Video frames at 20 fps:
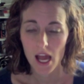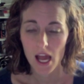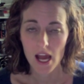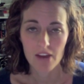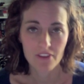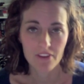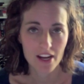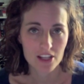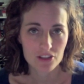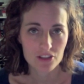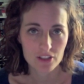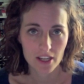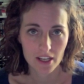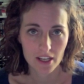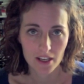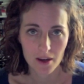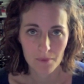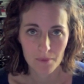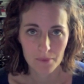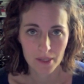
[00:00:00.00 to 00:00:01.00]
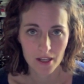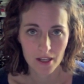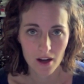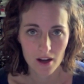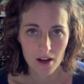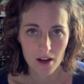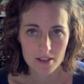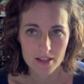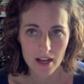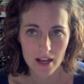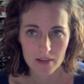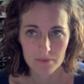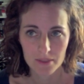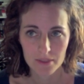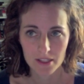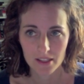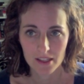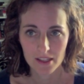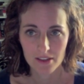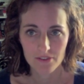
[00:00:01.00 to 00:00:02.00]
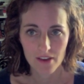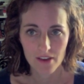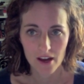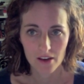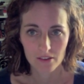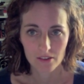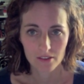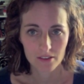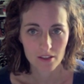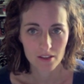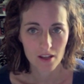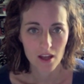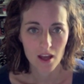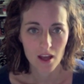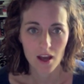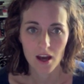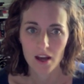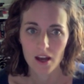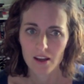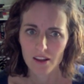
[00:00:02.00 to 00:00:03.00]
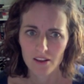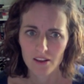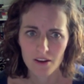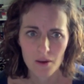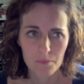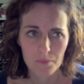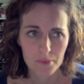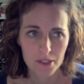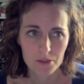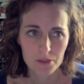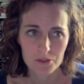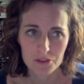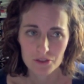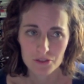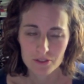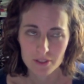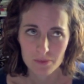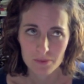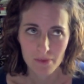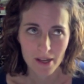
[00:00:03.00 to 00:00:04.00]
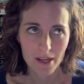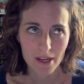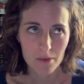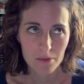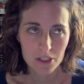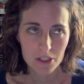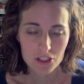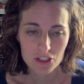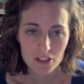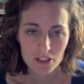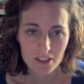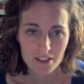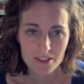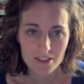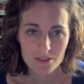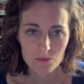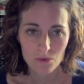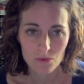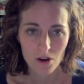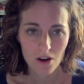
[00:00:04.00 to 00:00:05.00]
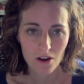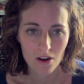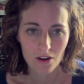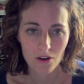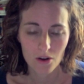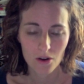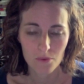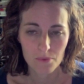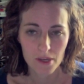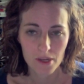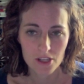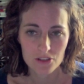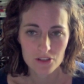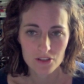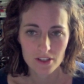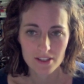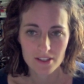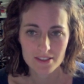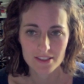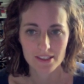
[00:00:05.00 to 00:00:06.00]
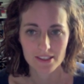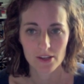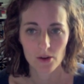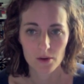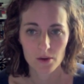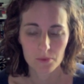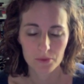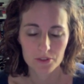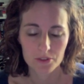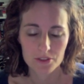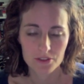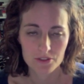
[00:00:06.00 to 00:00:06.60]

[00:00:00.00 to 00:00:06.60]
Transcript: I've actually had a company contact me that they found another company was using my images wrong on Pinterest, and they were able